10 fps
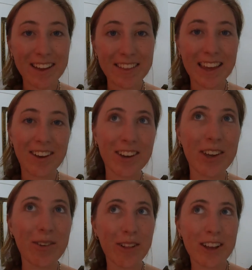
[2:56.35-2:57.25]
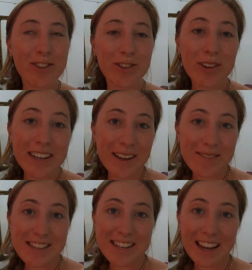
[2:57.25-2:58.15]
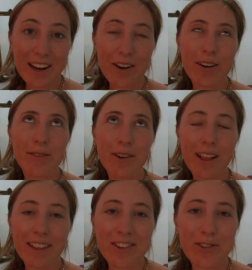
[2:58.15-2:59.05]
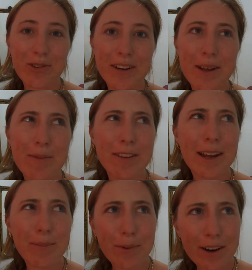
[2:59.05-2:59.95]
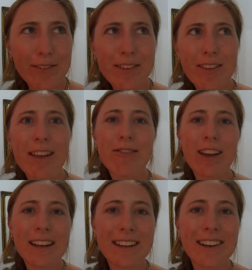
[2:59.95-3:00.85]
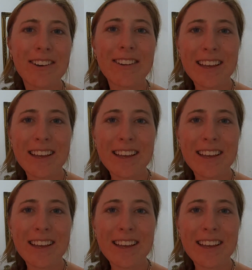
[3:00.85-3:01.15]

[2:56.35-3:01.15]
They cook you lunch 3 times a day, or not lunch 3 times a day, breakfast, lunch, and dinner.